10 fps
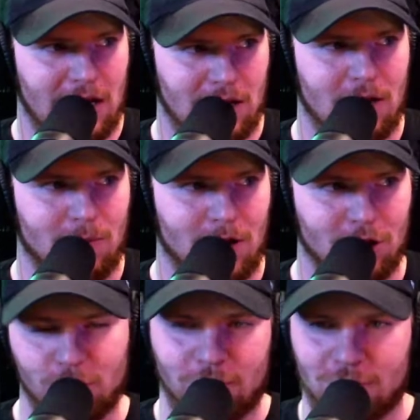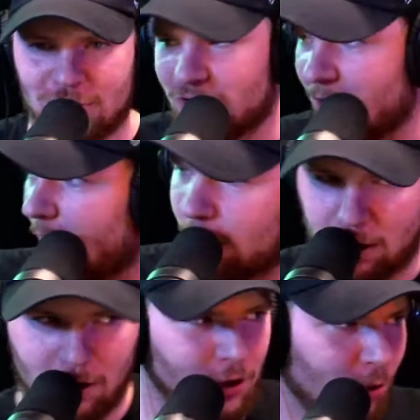hitting him, and Luther's just like,
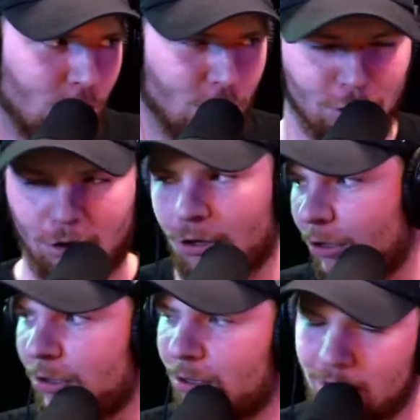I don't